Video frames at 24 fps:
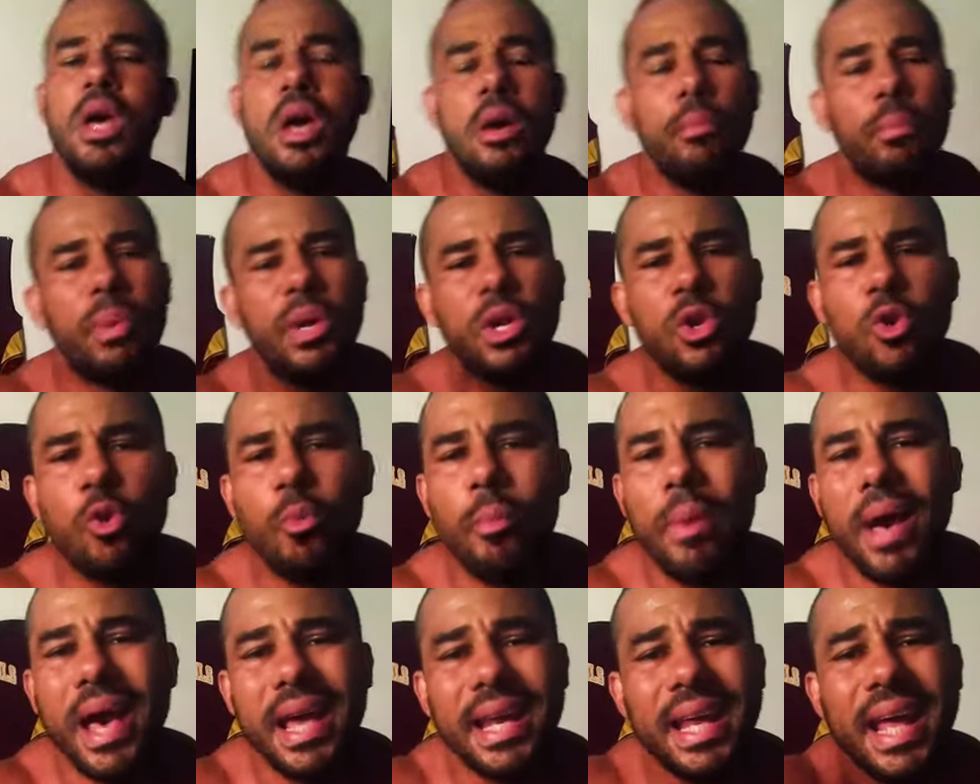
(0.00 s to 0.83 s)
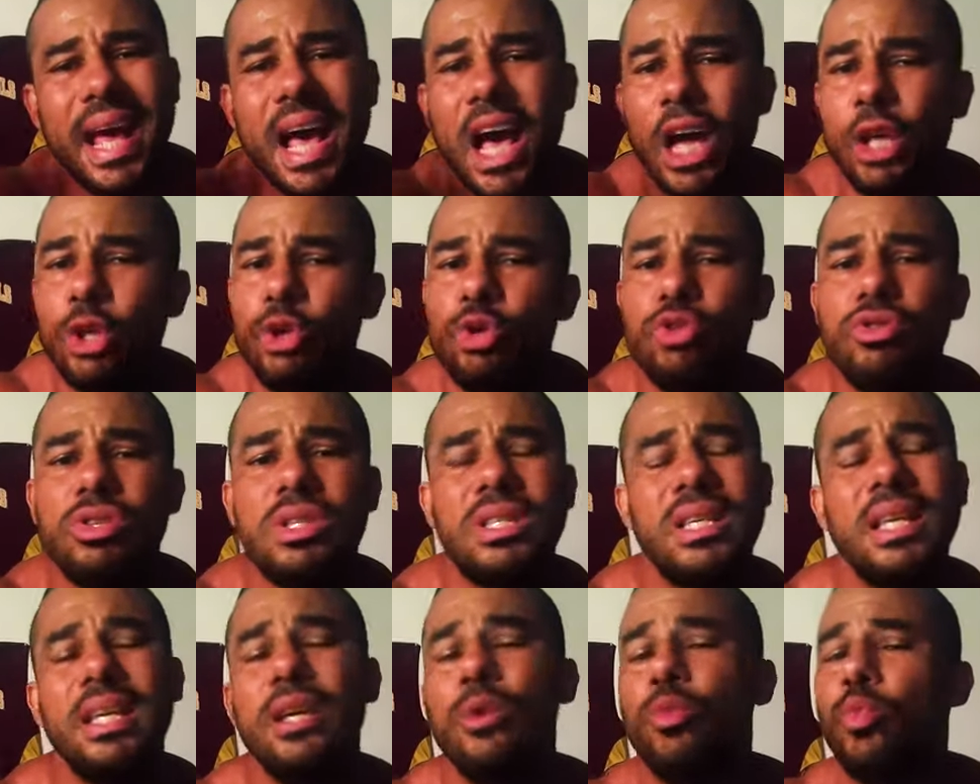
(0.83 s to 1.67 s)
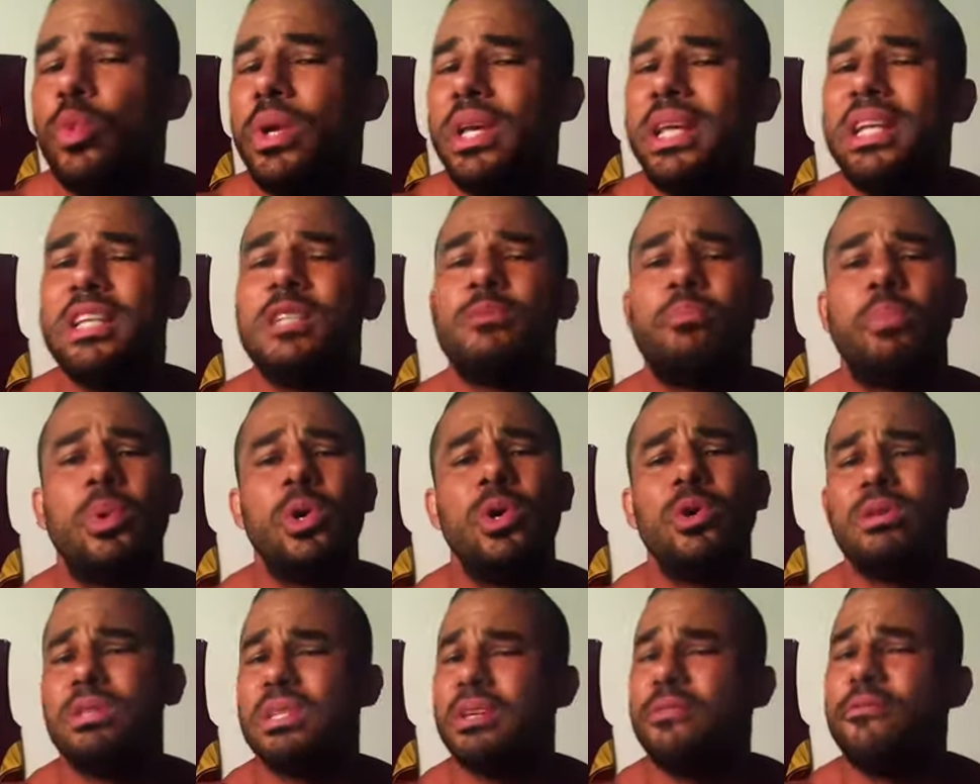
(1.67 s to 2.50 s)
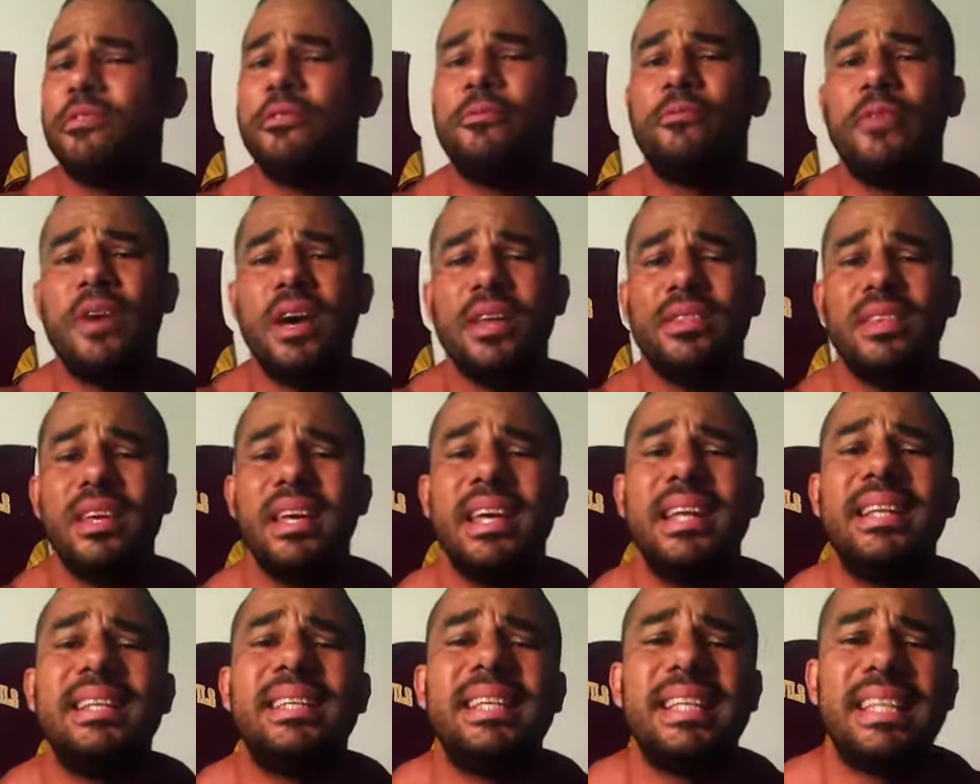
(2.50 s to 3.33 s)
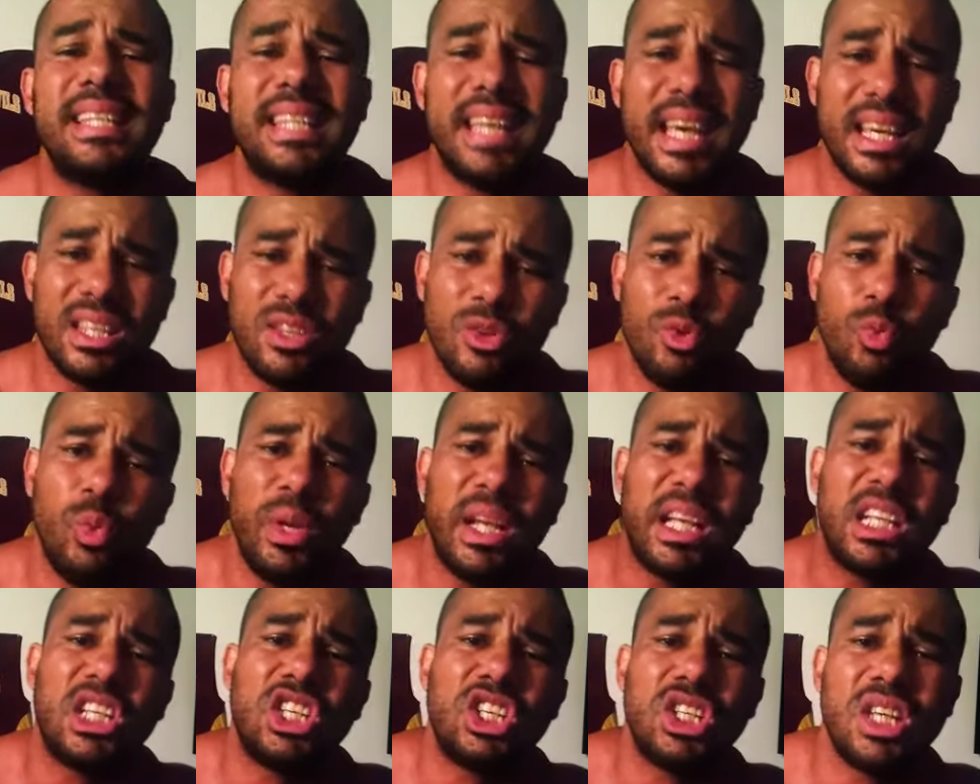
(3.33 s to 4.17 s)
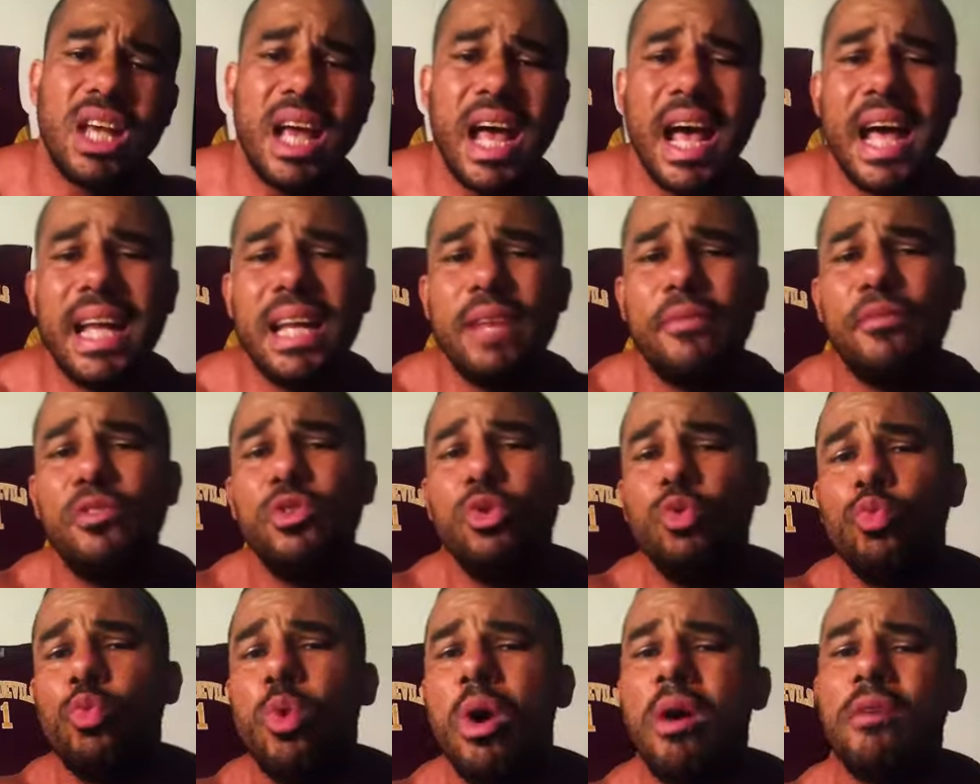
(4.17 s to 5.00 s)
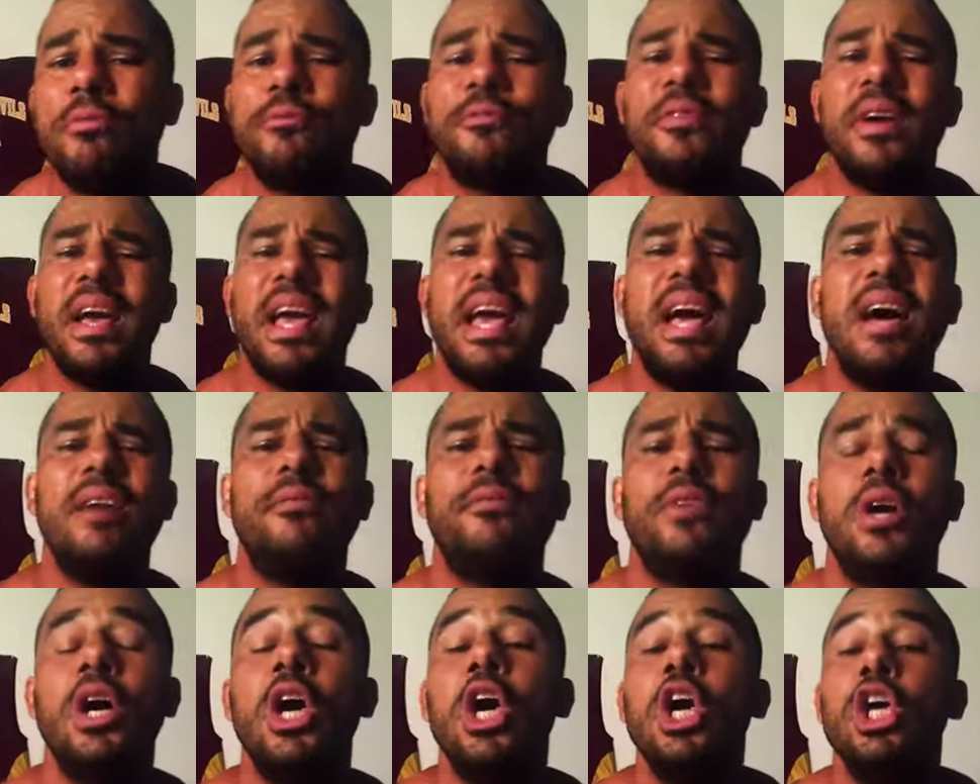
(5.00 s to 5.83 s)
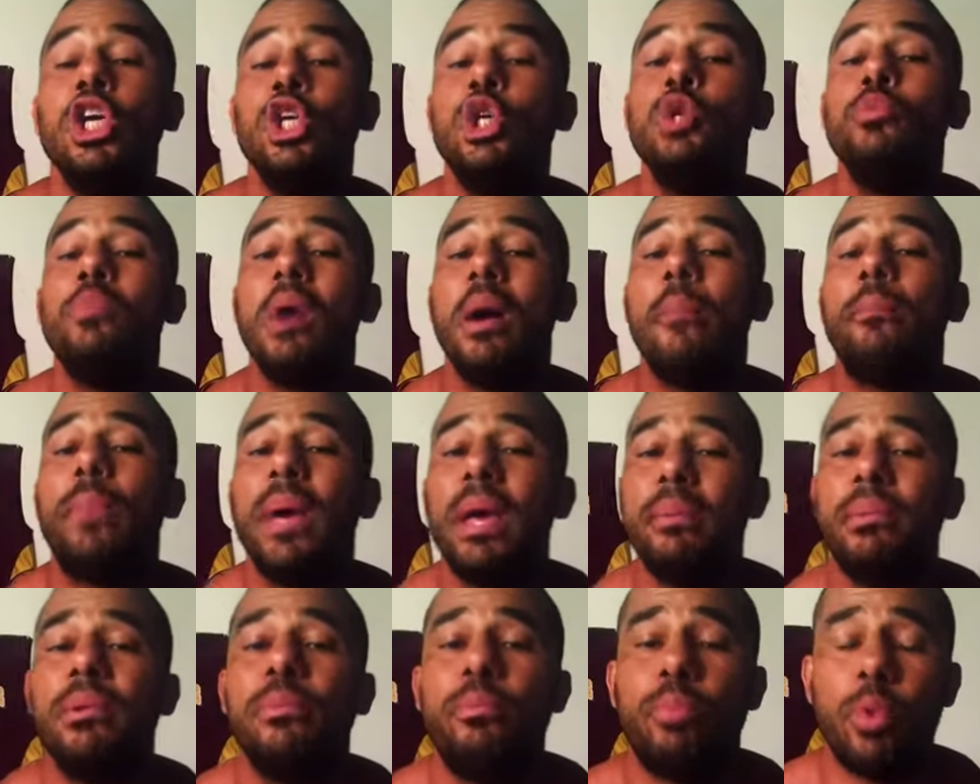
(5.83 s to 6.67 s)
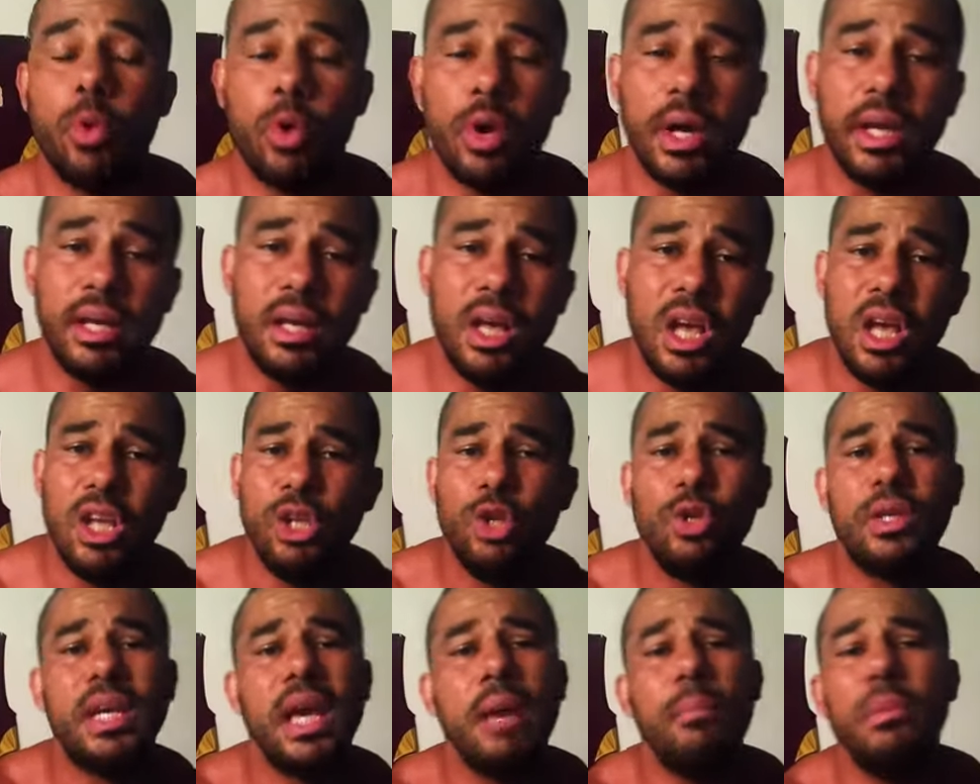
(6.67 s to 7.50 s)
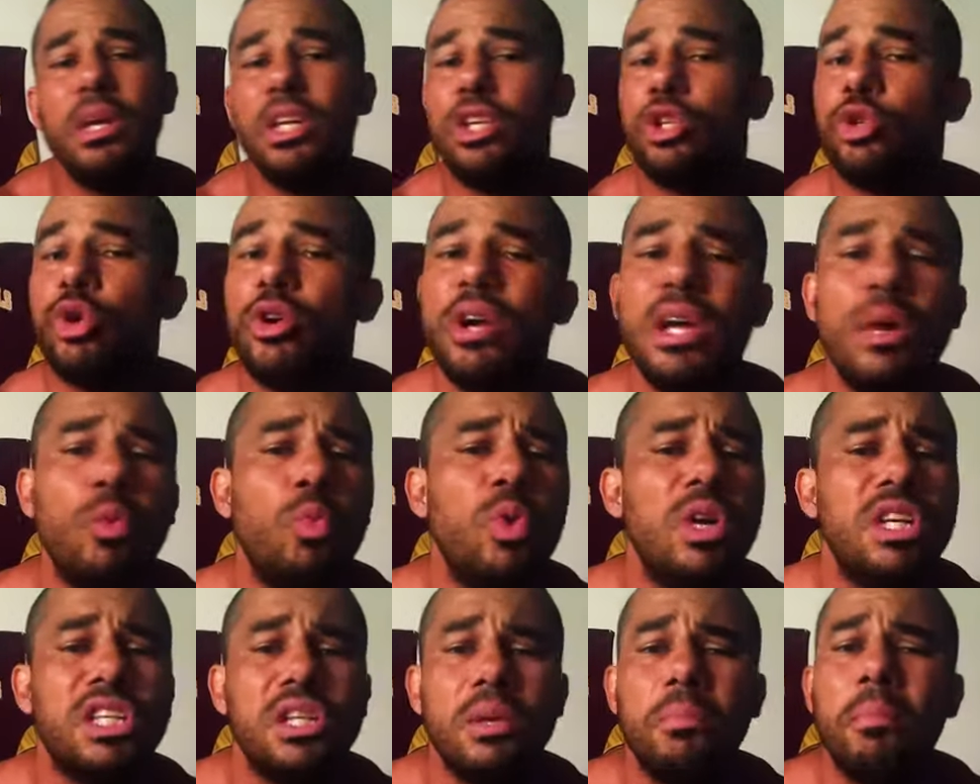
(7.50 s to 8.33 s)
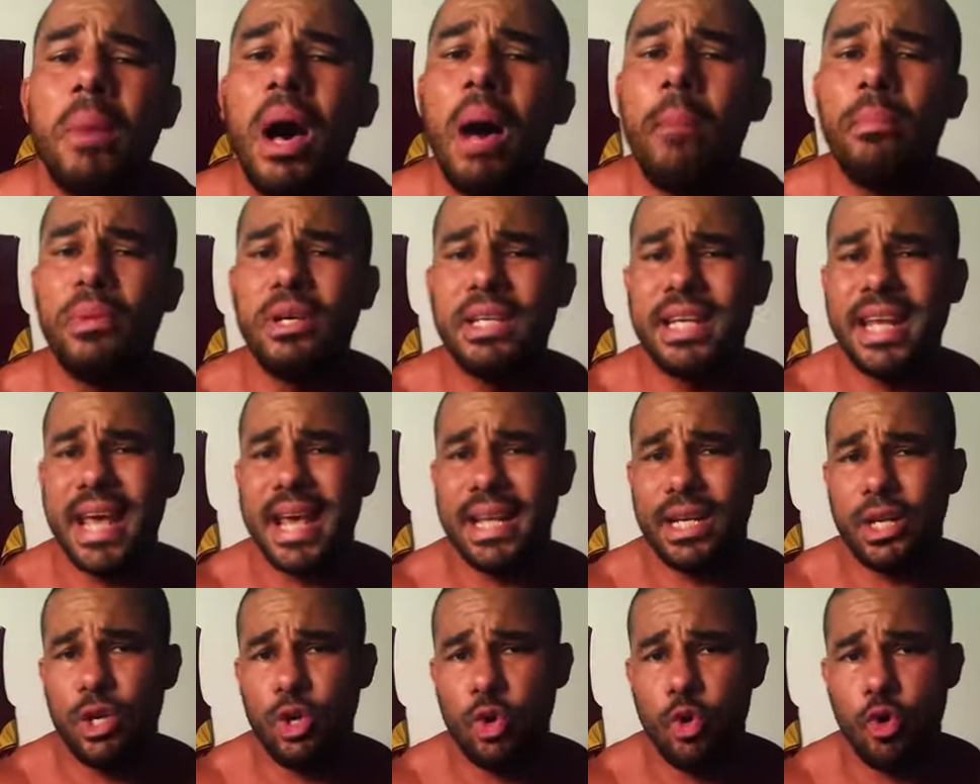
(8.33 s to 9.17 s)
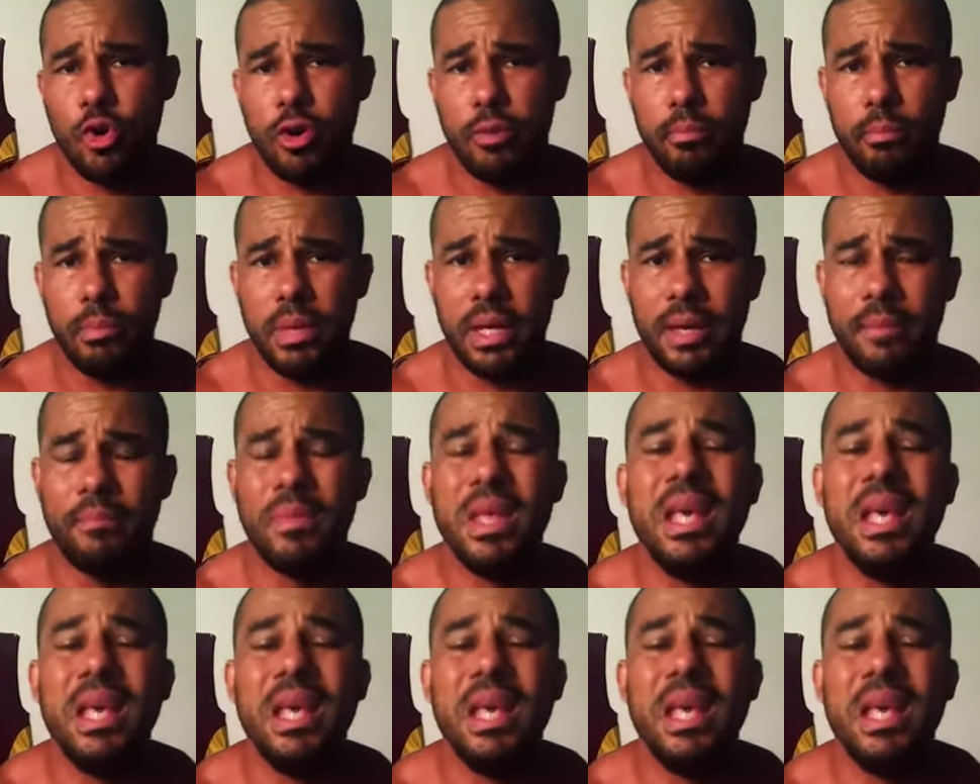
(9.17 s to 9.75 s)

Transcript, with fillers: But no matter how you see it, we as birds of a feather. And together we can shine if you want forever. You my baby boy. You gave me joy. It was your mama that annoyed me.